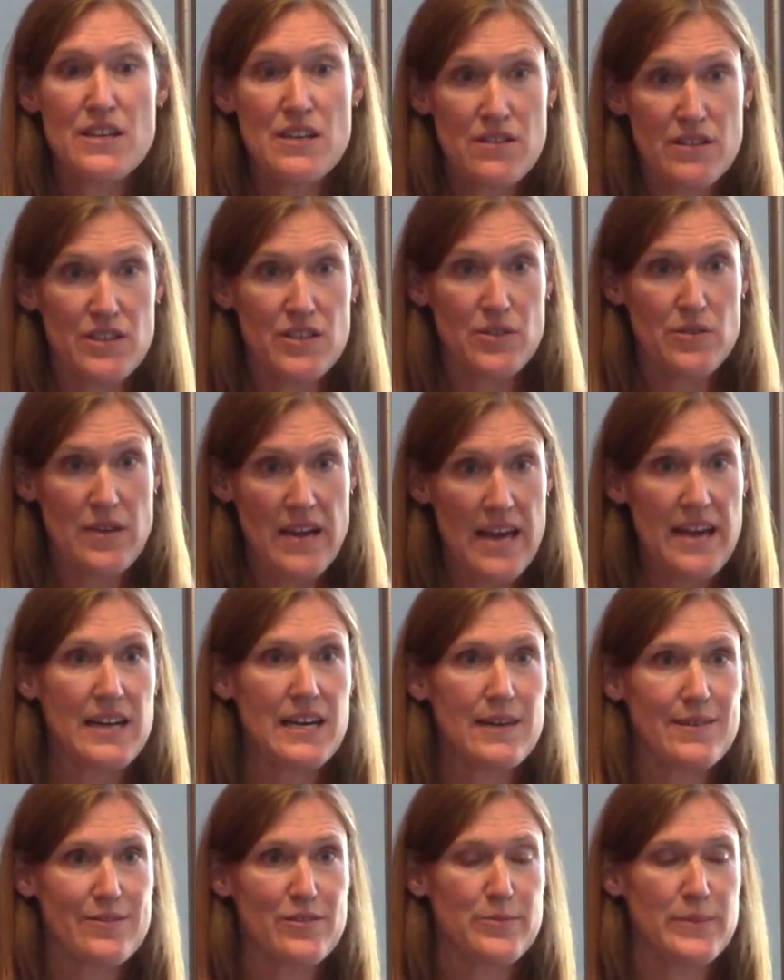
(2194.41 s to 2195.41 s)
the UK
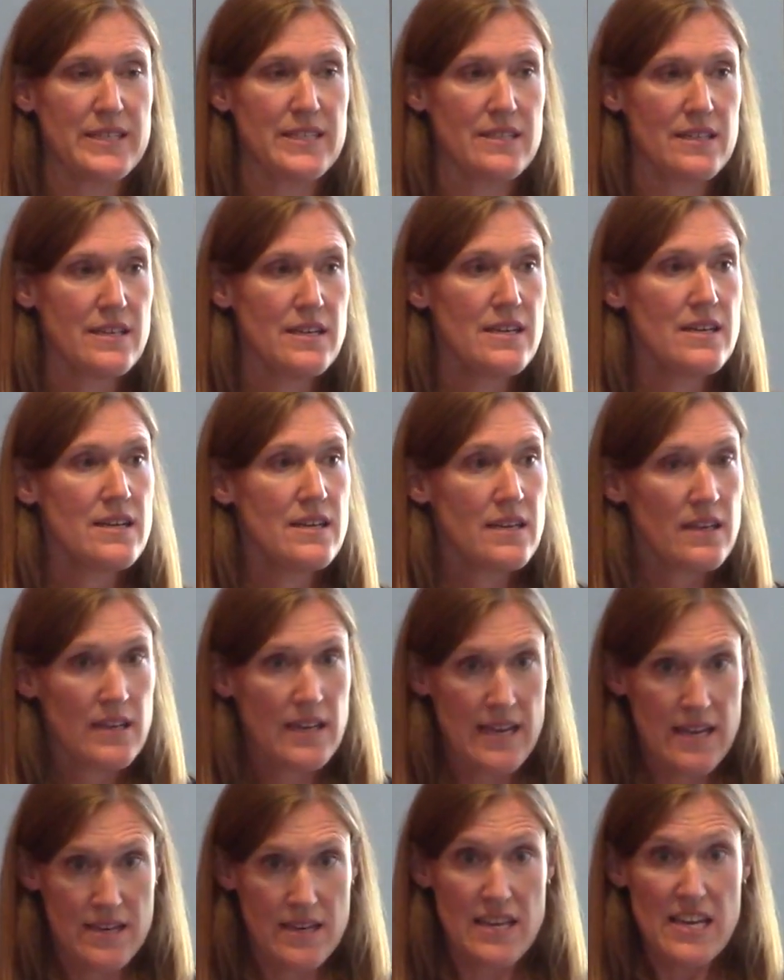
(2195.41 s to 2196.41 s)
government
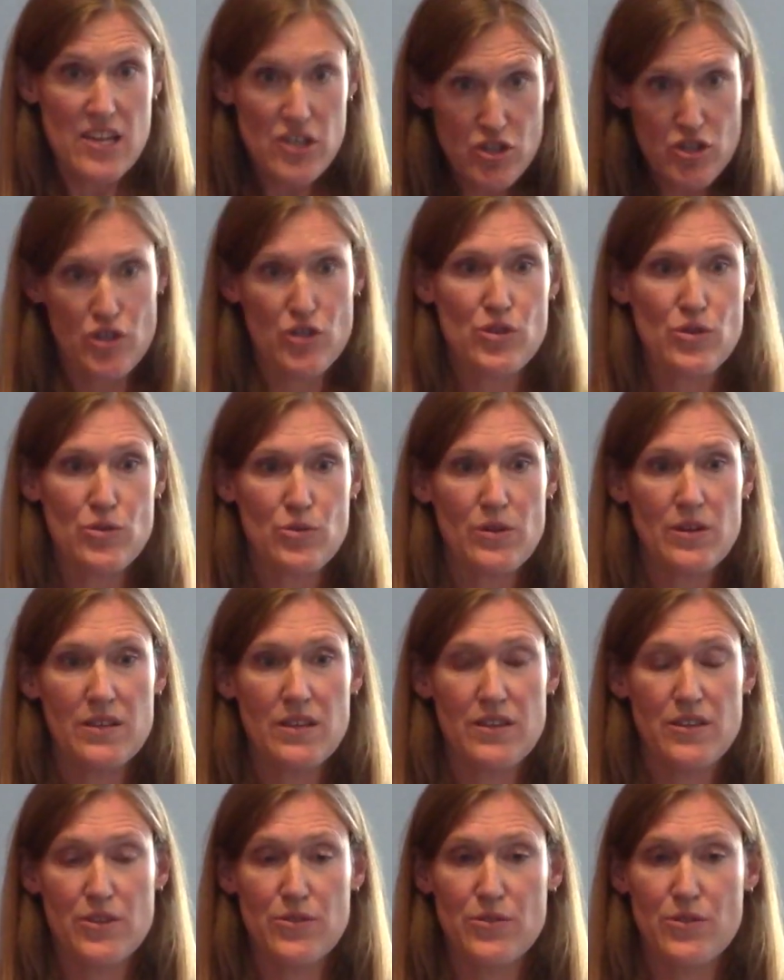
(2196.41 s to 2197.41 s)
can issue
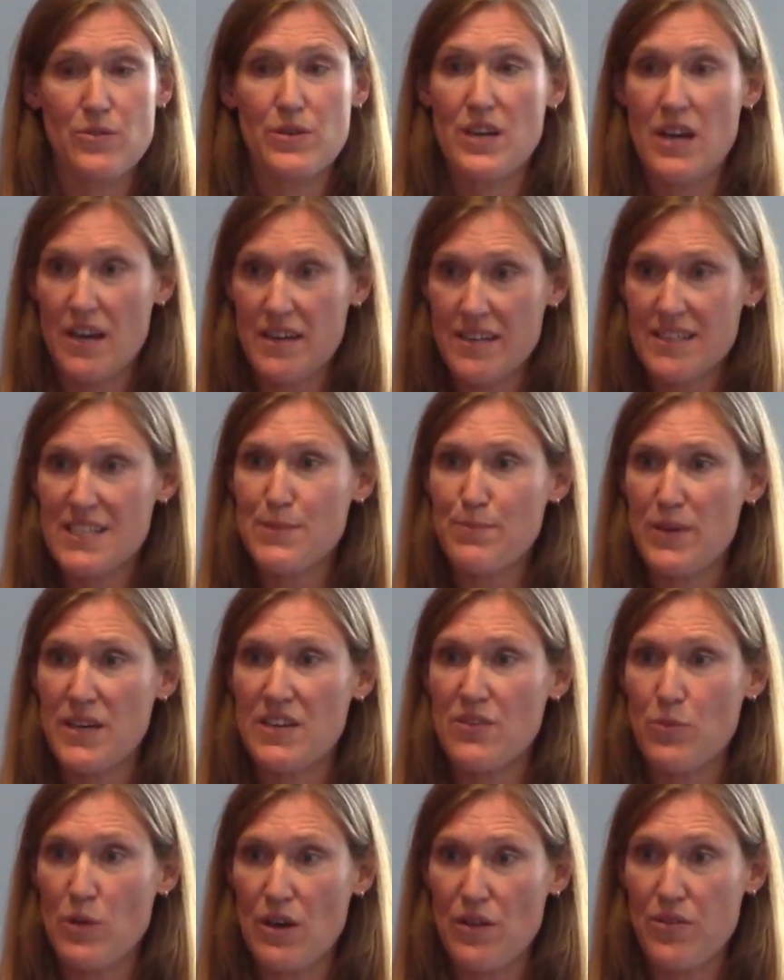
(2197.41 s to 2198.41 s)
you an
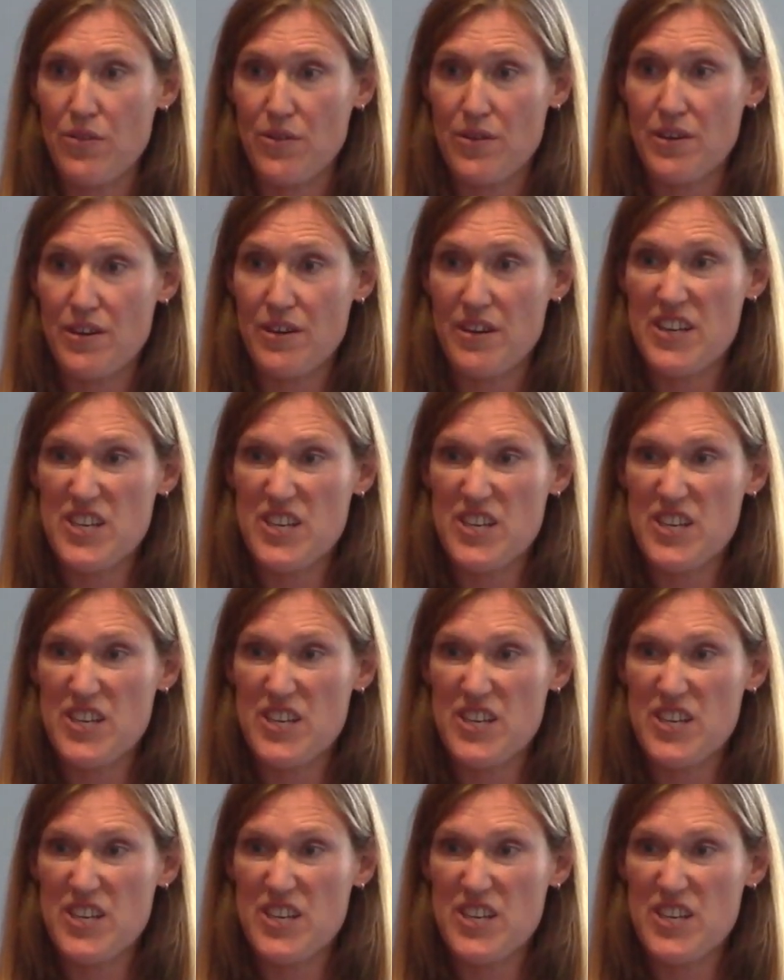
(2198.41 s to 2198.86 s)
unexplained wealth order,